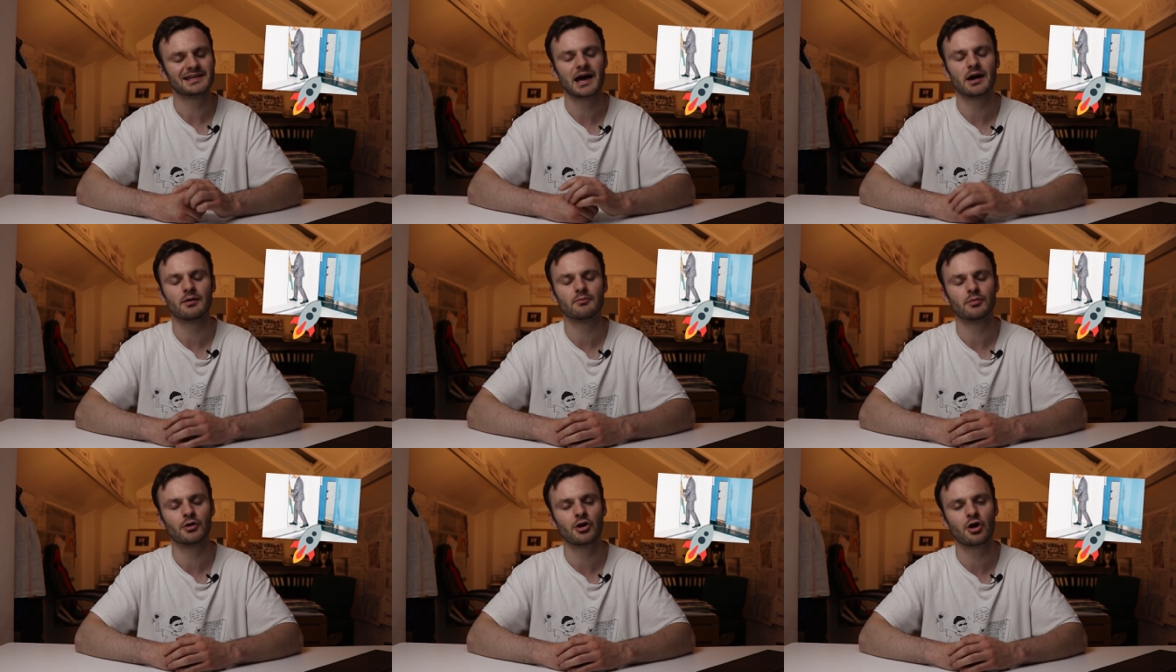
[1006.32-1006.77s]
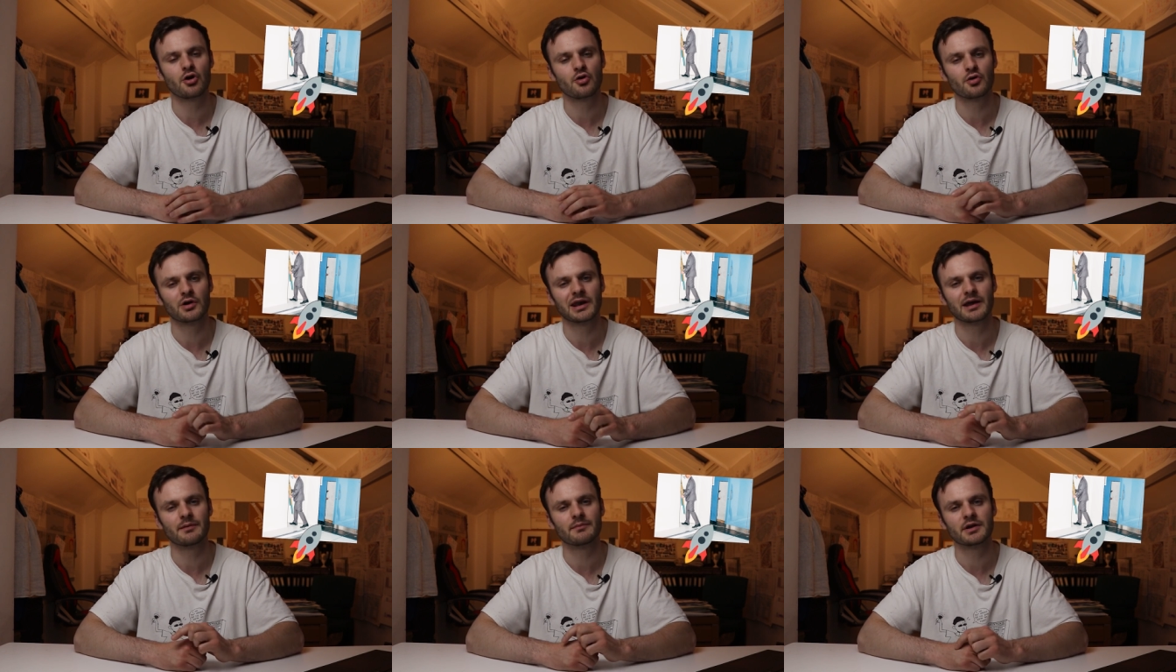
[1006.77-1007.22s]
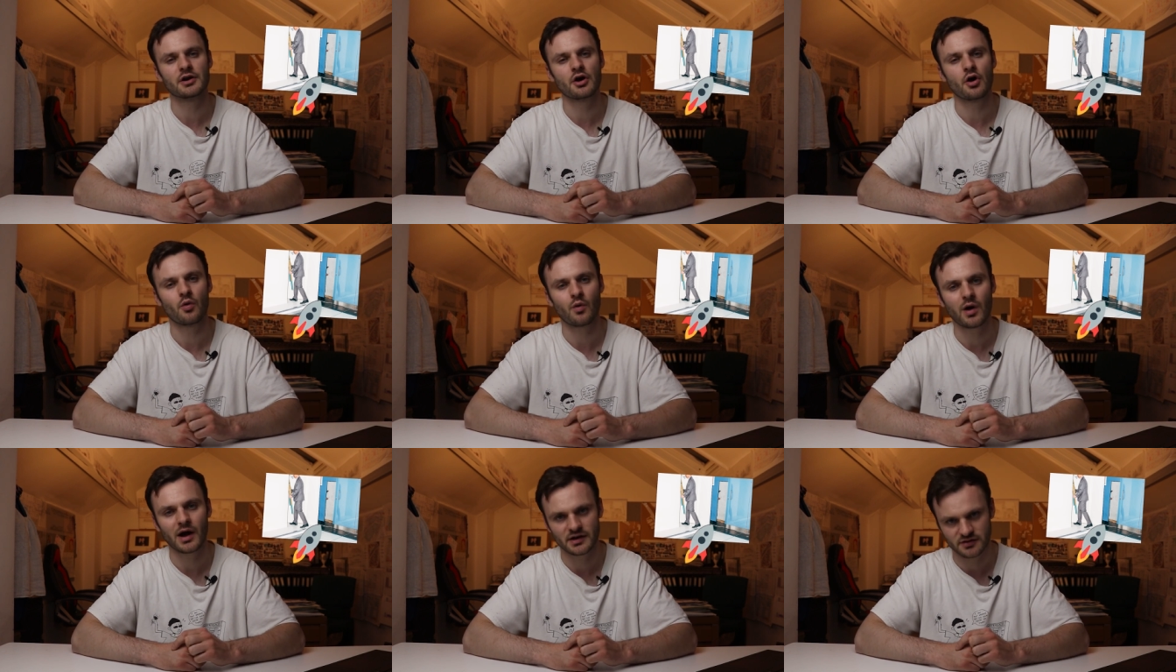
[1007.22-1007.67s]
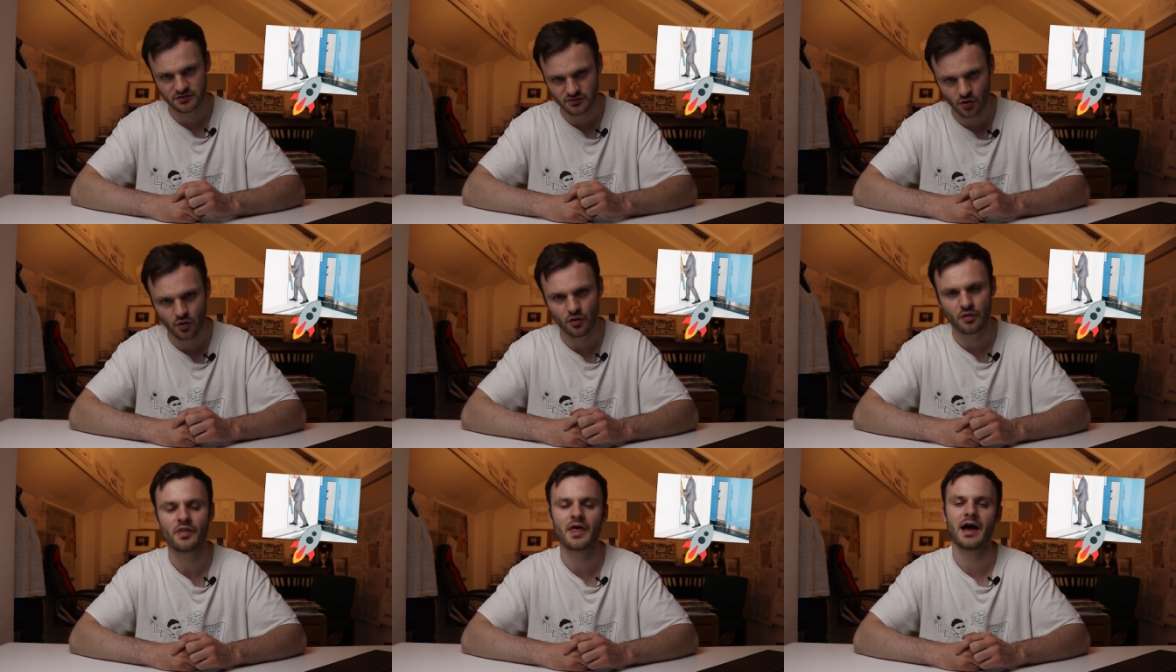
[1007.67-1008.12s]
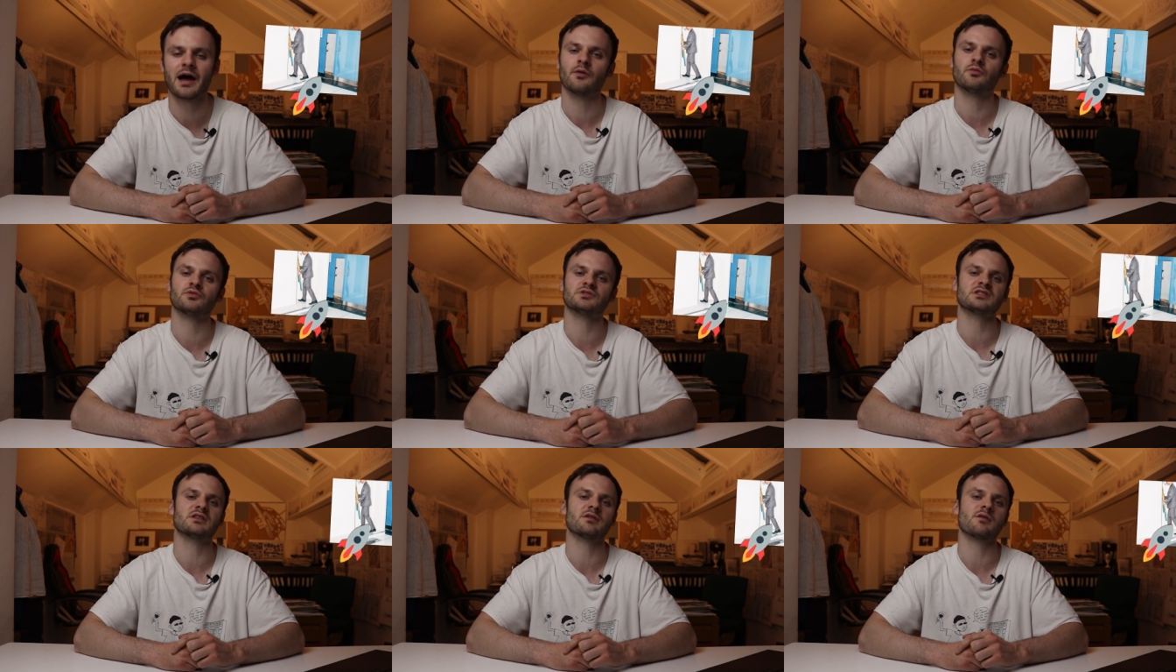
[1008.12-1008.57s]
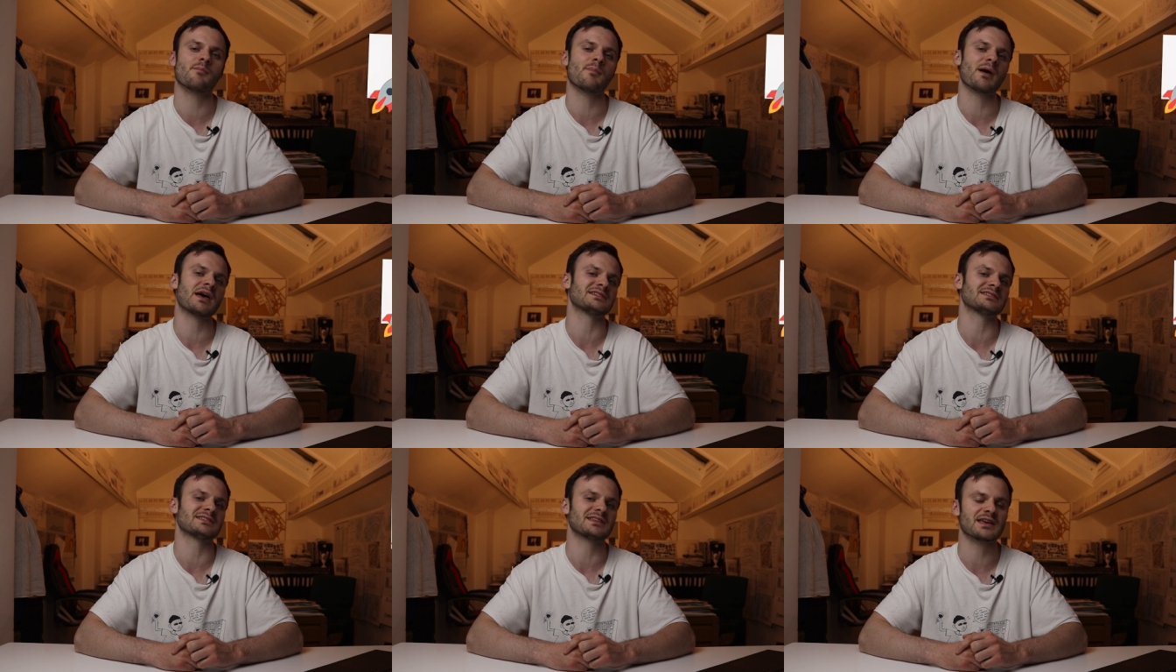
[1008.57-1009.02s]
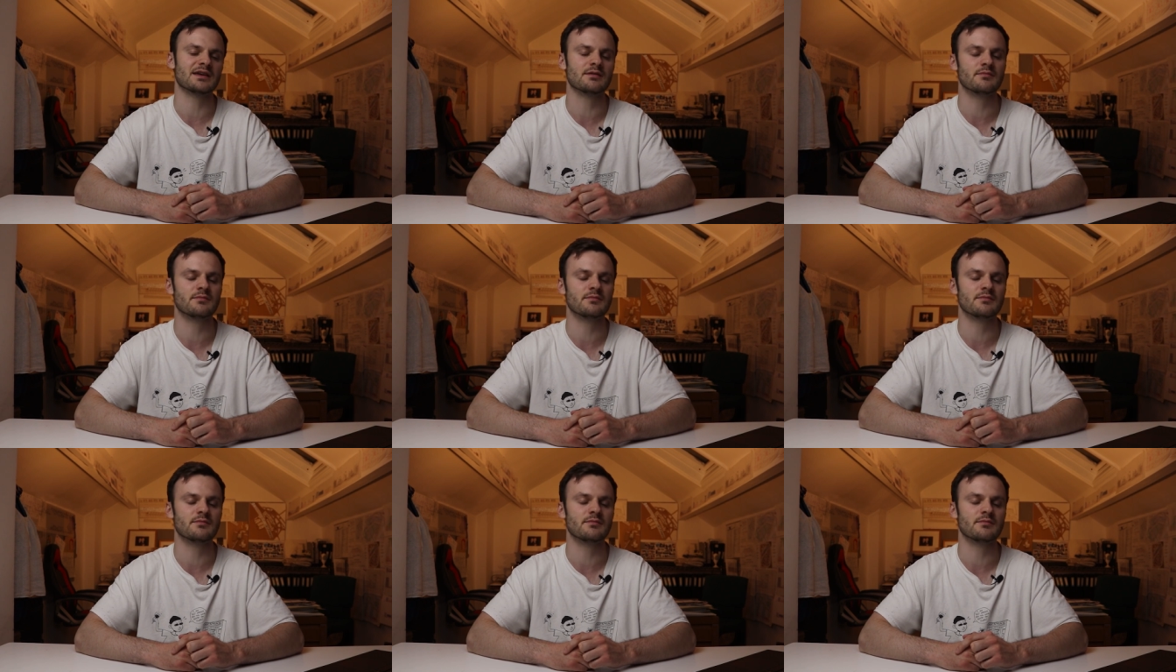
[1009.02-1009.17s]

down below and let me know why you thought that was the best